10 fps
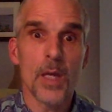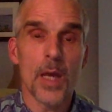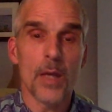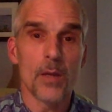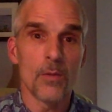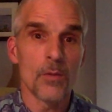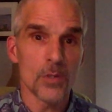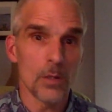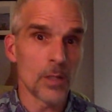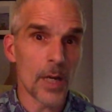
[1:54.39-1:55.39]
And there's
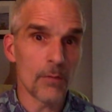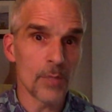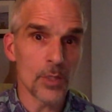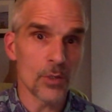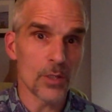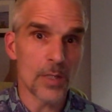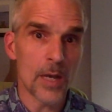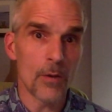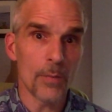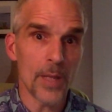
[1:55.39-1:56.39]
a lot of research now
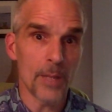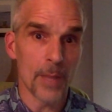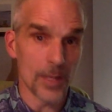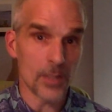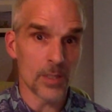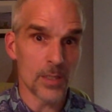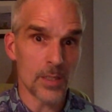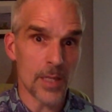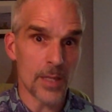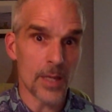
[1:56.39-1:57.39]
in pain medicine to
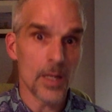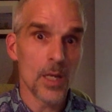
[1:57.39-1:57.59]
say that